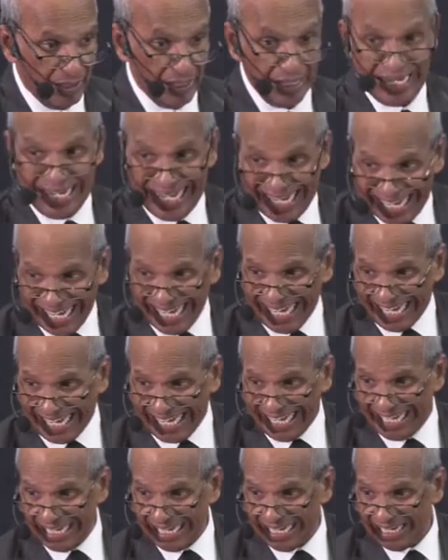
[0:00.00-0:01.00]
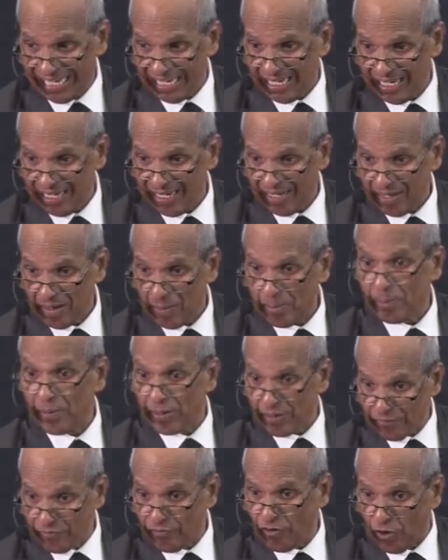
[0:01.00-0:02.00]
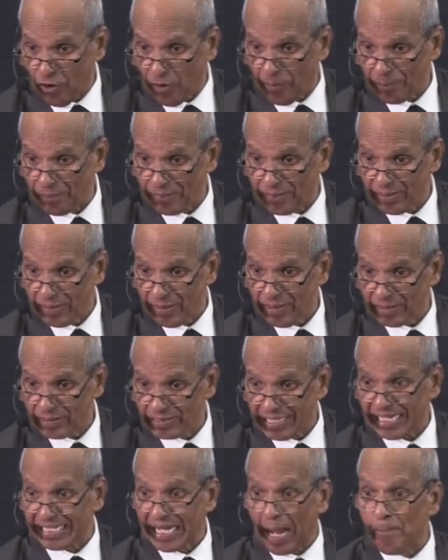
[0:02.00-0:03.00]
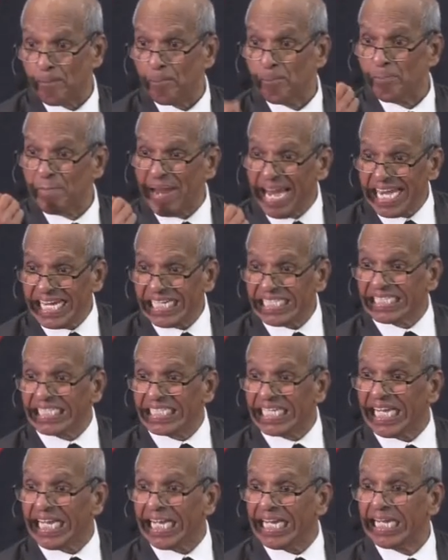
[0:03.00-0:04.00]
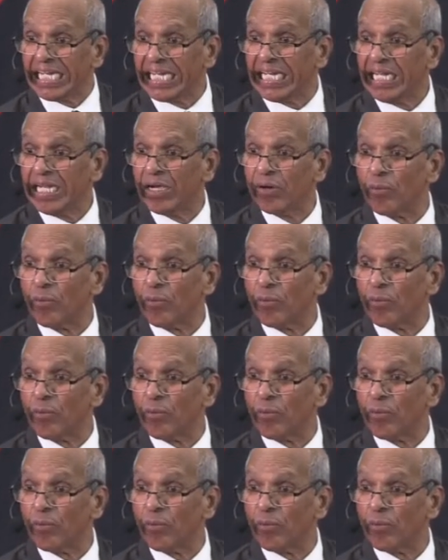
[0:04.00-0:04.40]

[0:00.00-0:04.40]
he performed that amazing,